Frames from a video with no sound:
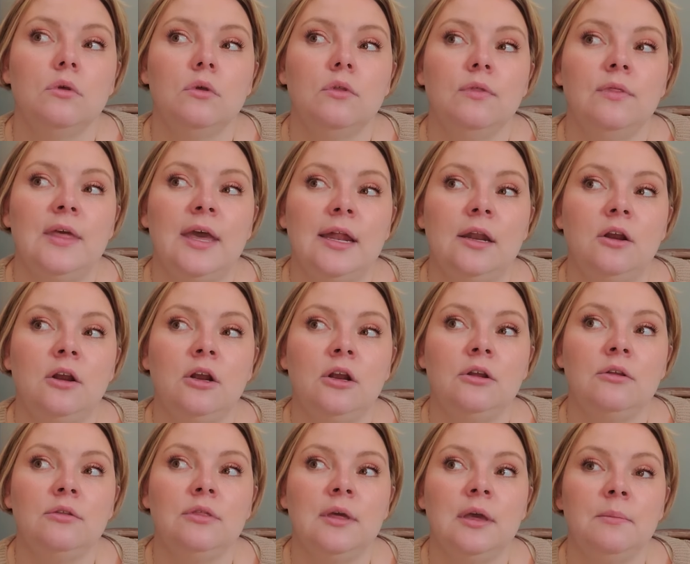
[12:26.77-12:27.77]
that
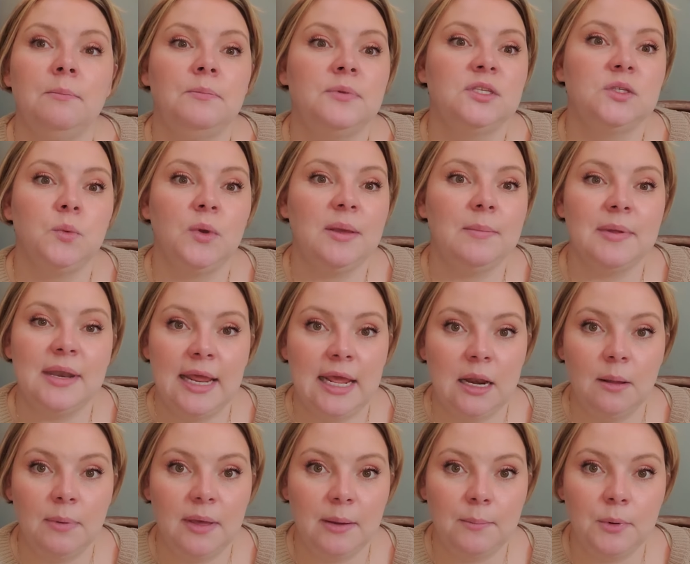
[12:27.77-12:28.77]
are the sweet
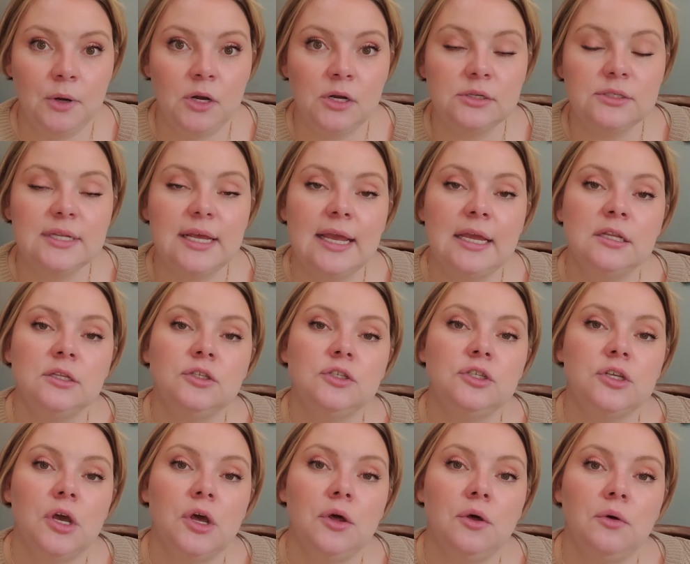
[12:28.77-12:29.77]
banana peppers, and
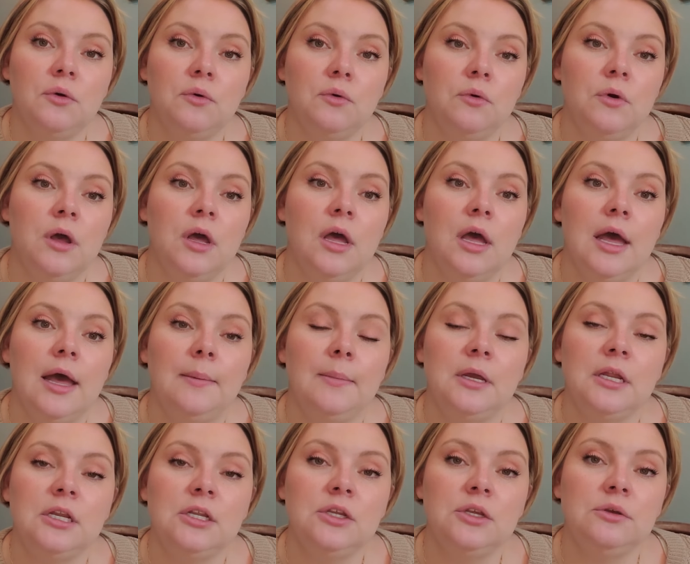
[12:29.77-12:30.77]
so I'm
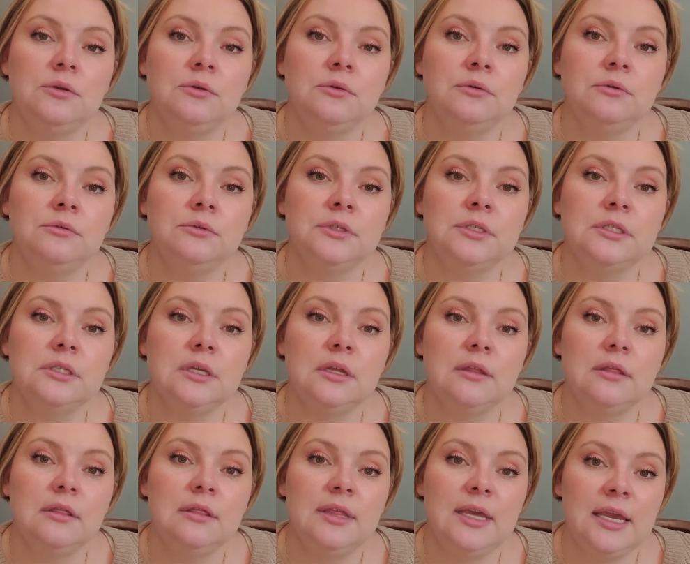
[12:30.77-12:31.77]
going to use
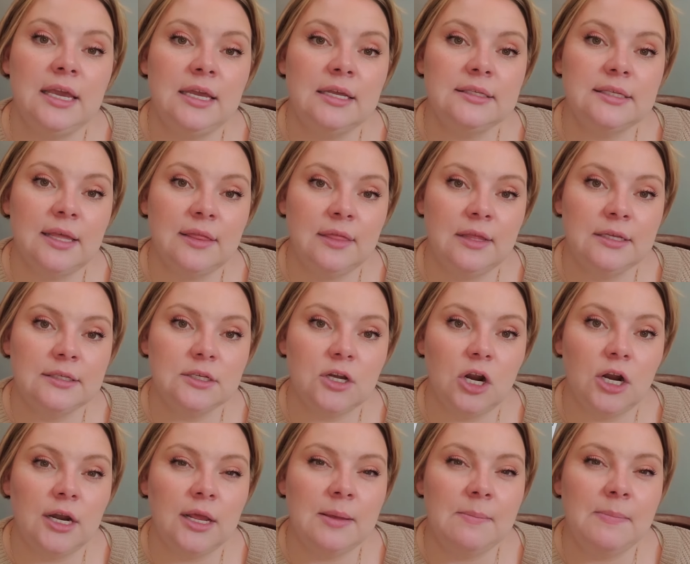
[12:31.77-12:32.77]
these in this
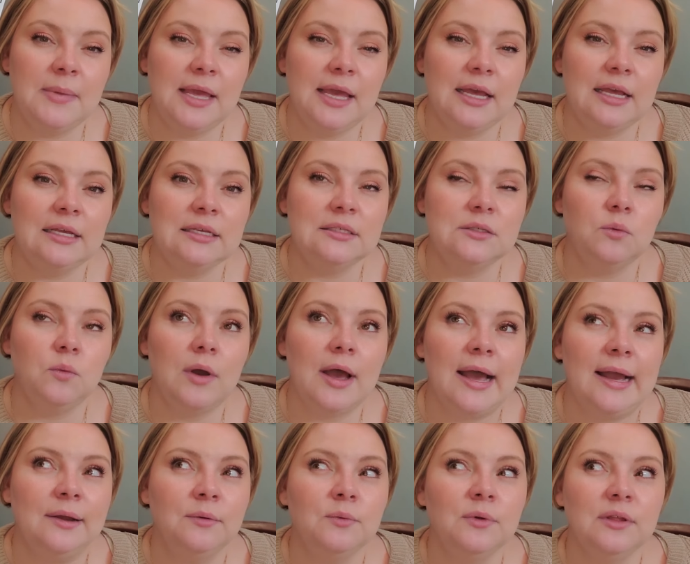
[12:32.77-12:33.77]
garden because
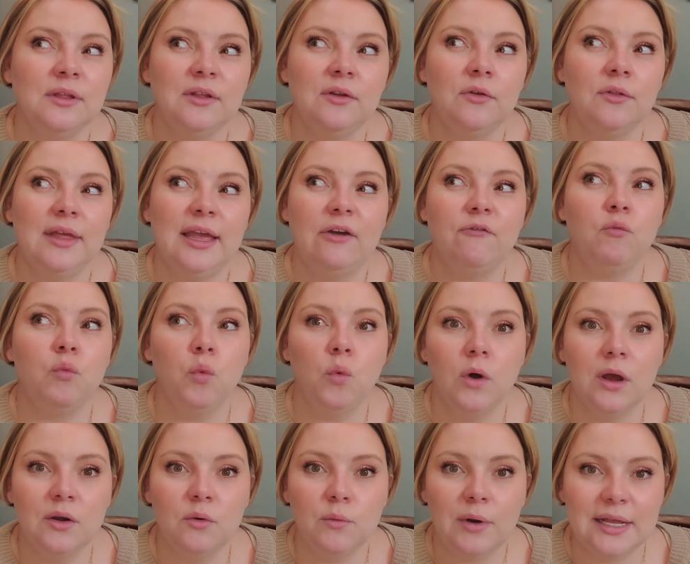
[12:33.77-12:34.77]
I really only have
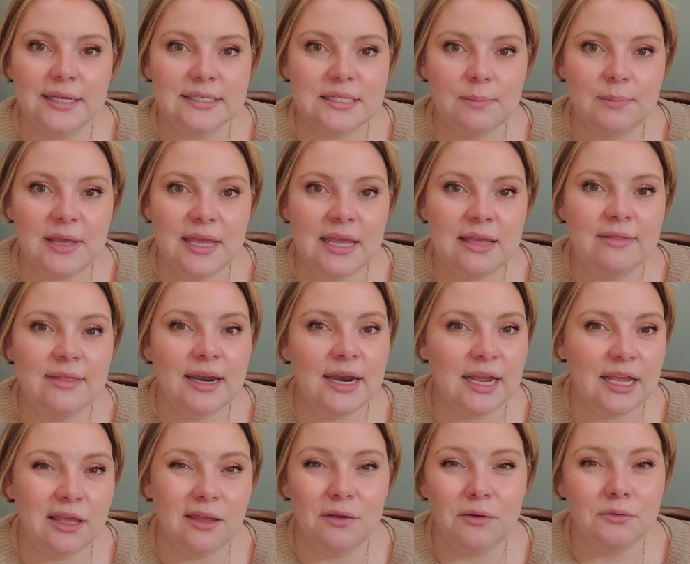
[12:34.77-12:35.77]
one recipe that I
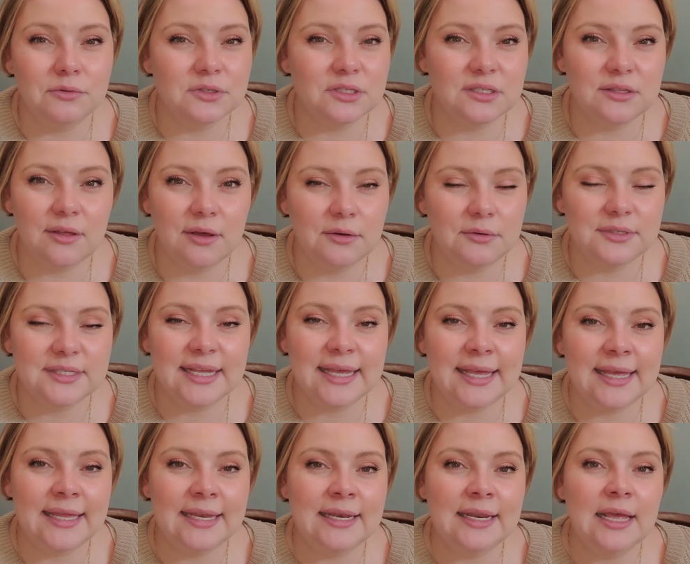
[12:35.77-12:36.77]
use those
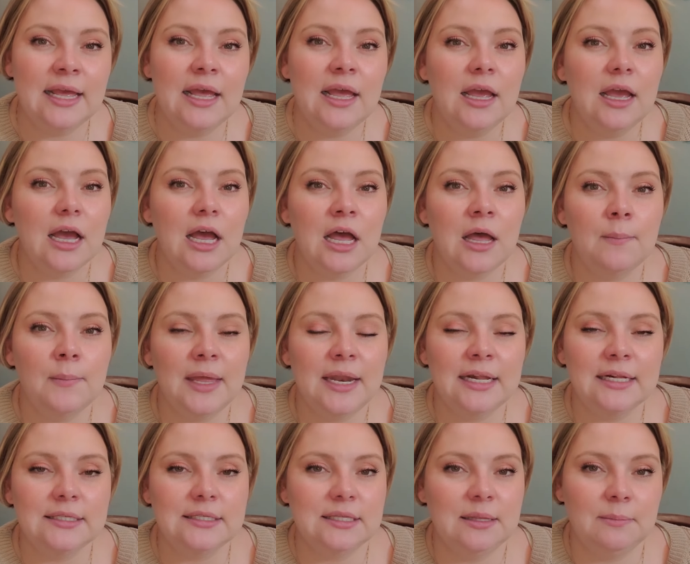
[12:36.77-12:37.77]
in, and
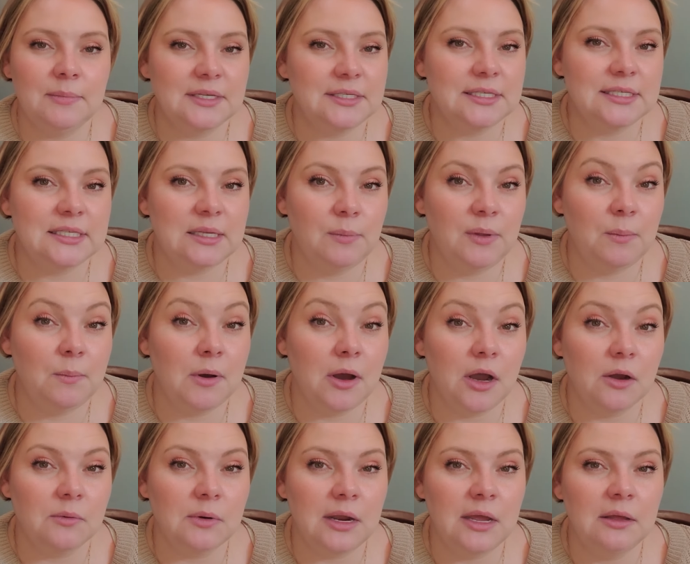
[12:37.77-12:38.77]
it's the Mississippi
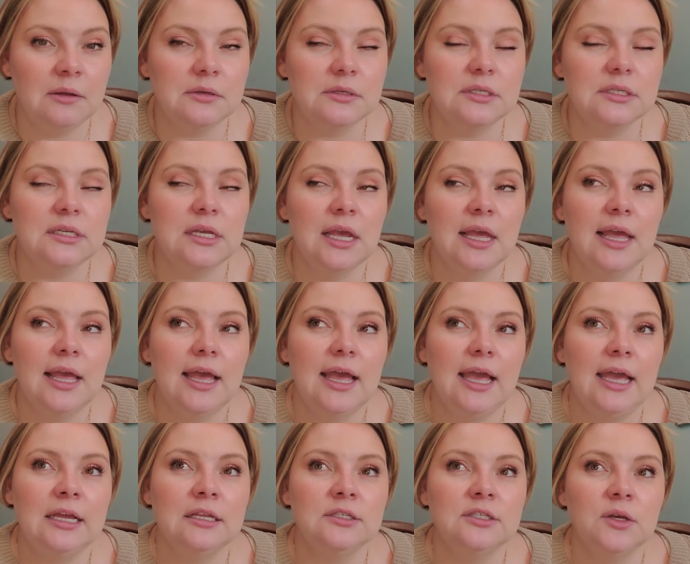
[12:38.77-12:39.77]
pot roast.
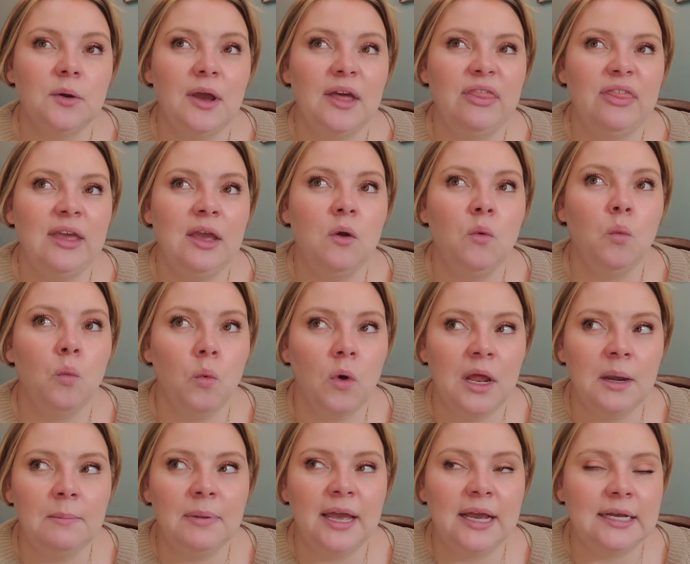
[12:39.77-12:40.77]
And so I think
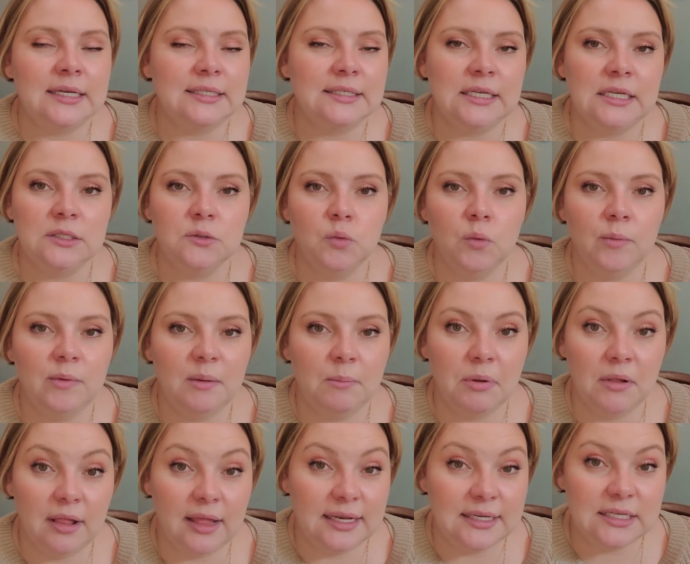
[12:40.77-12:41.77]
one pack of seeds will be
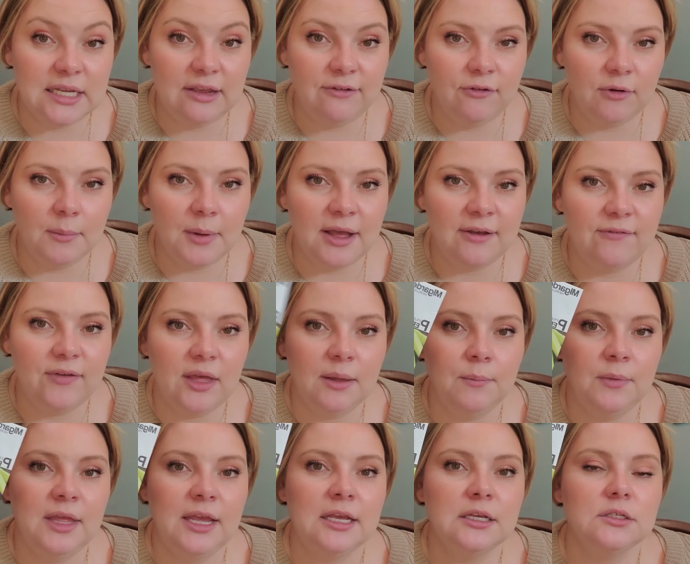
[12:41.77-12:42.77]
plenty for my
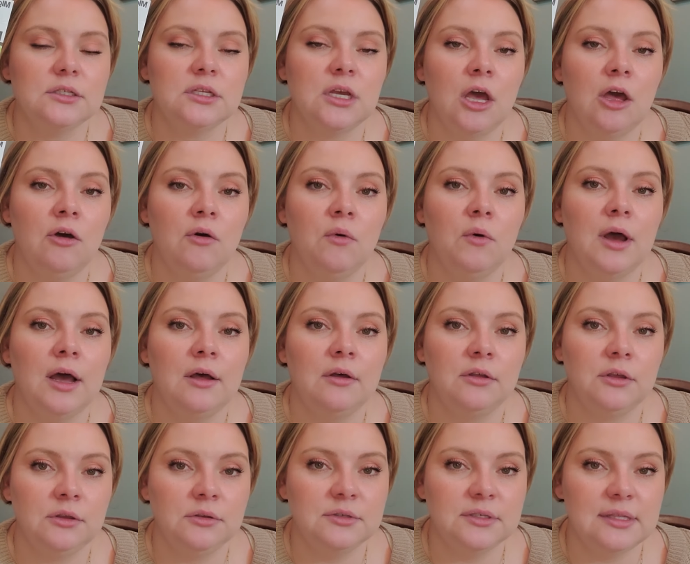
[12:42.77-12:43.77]
family, so I'll
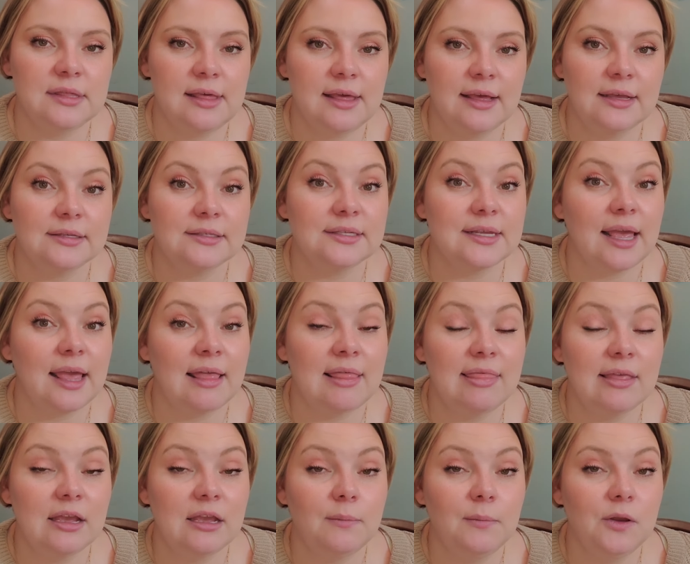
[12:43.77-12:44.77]
use this in
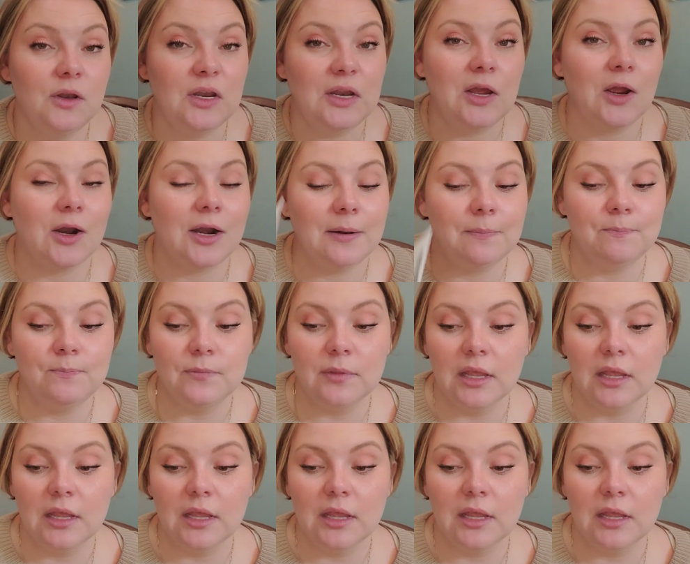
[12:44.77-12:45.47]
the community garden.